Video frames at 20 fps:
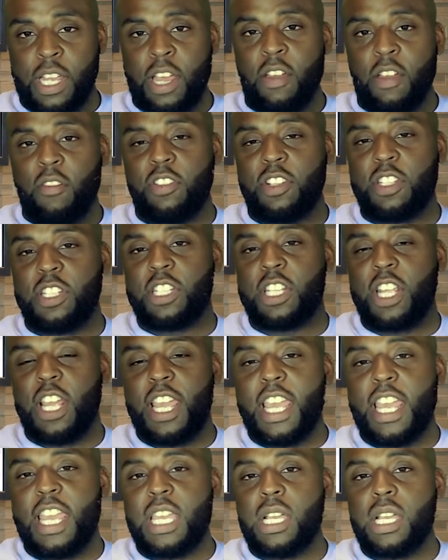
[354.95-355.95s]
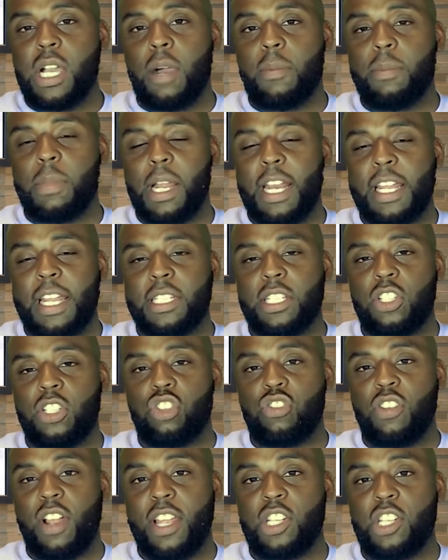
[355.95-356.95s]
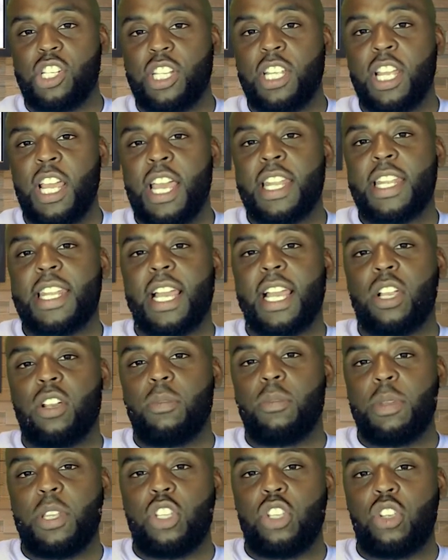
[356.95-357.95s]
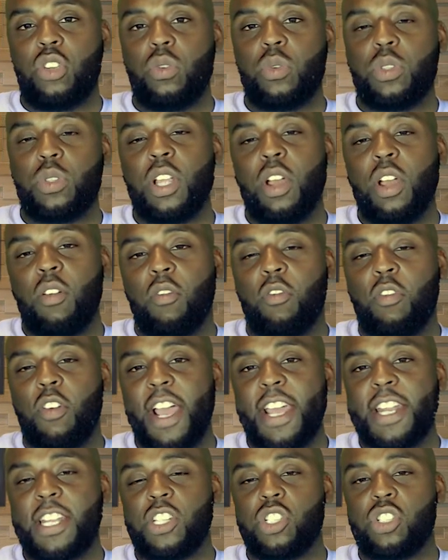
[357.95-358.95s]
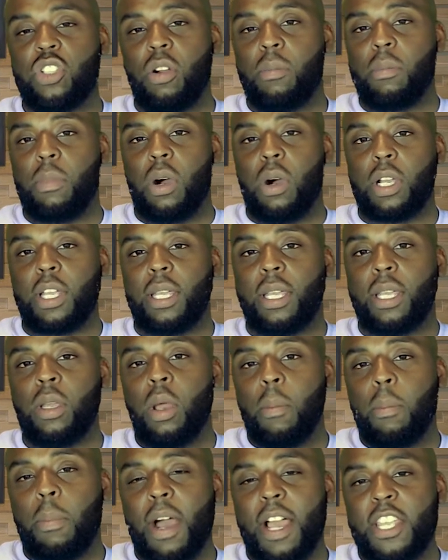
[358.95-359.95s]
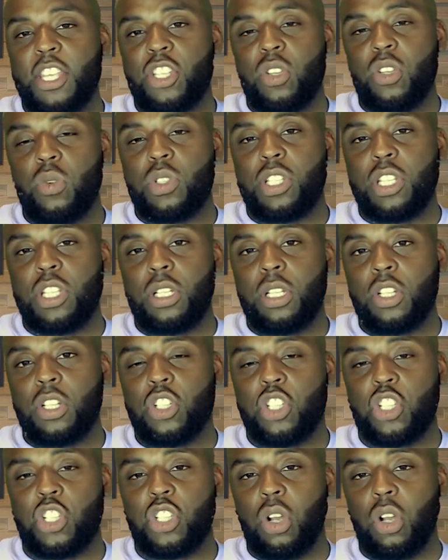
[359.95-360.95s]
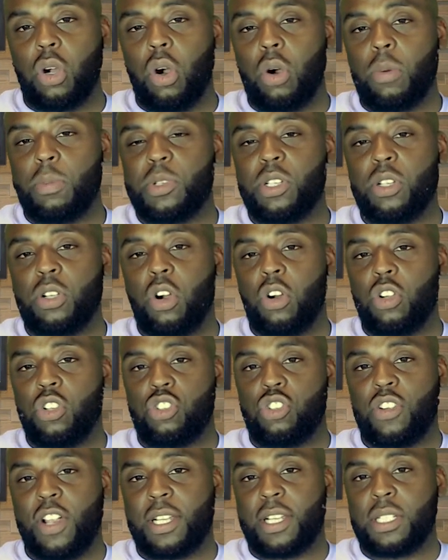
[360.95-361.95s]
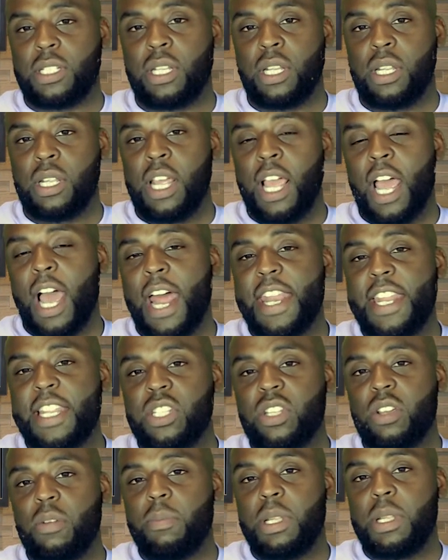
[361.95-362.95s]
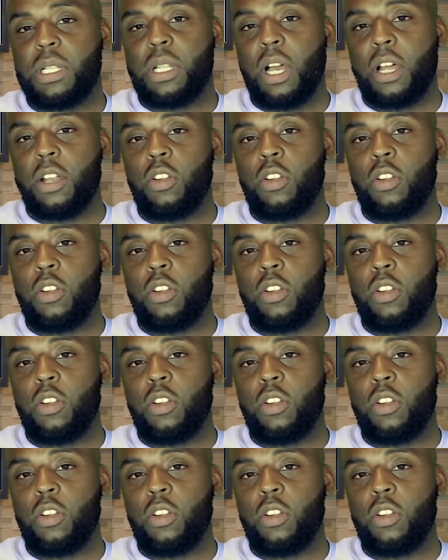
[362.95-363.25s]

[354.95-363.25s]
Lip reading: This is an income collecting strategy that can be used via the stock market by using stock option contracts. And this can be done